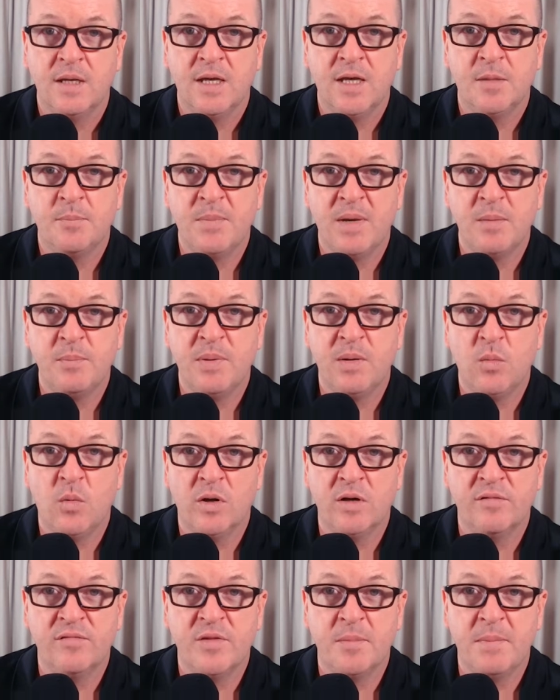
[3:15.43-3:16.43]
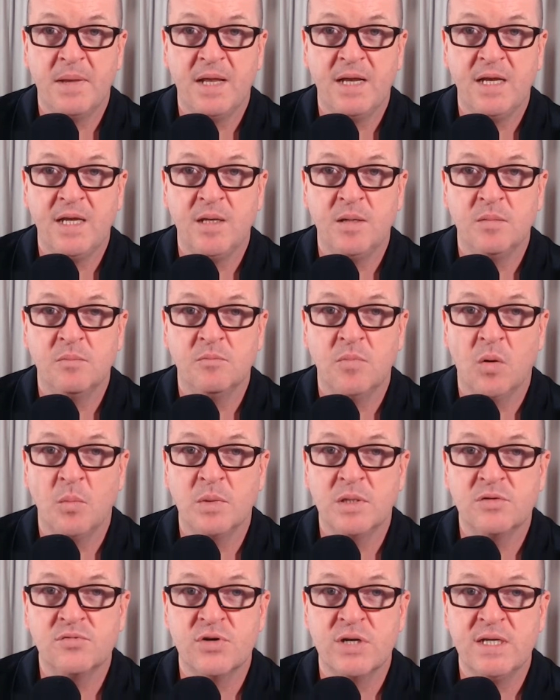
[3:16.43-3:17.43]
It might be one of the many
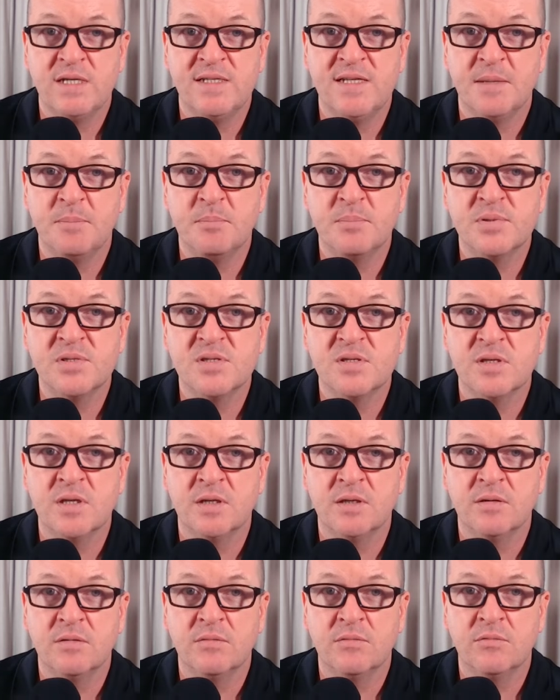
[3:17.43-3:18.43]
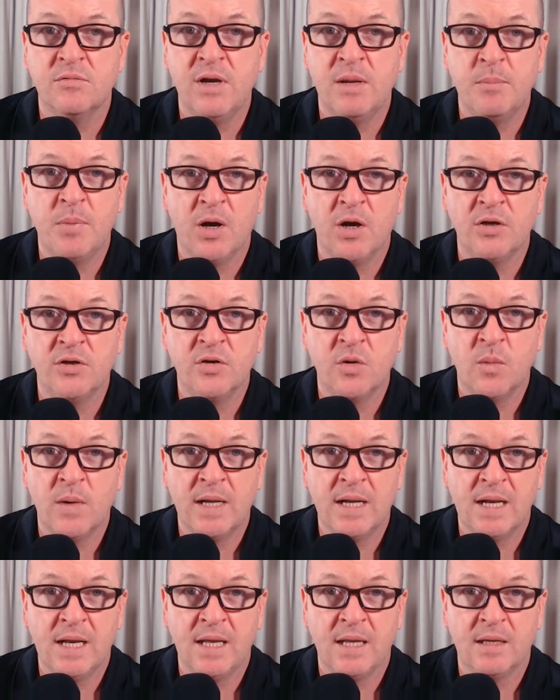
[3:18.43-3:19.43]
momentary dips that rebound
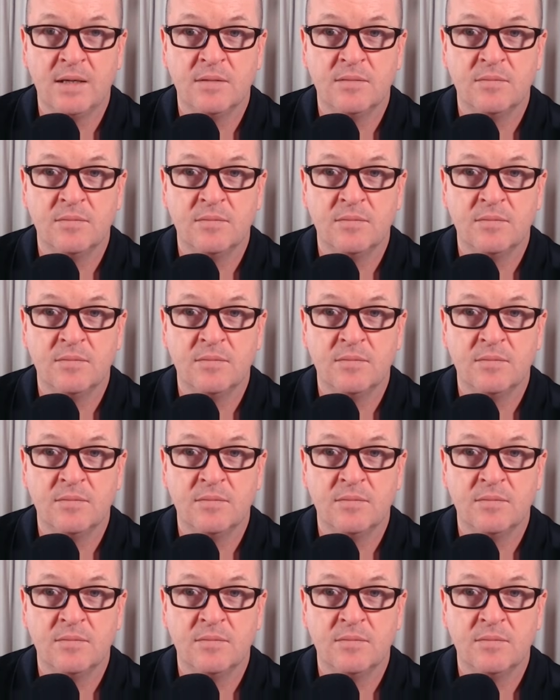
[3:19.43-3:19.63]
quickly.